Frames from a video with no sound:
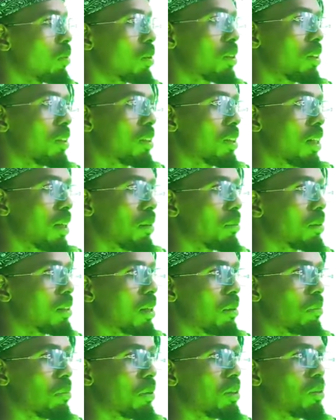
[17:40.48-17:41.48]
most of the time it
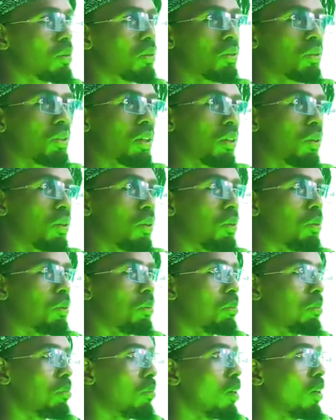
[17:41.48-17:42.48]
happens you at
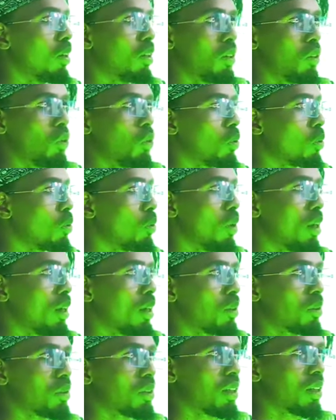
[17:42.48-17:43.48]
home, uhlula
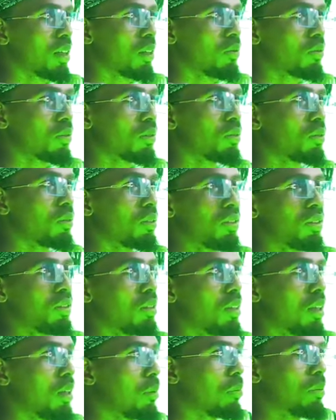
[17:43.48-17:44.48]
na kuthenga
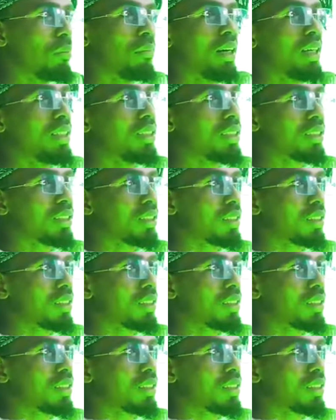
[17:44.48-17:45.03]
fruit apple munch.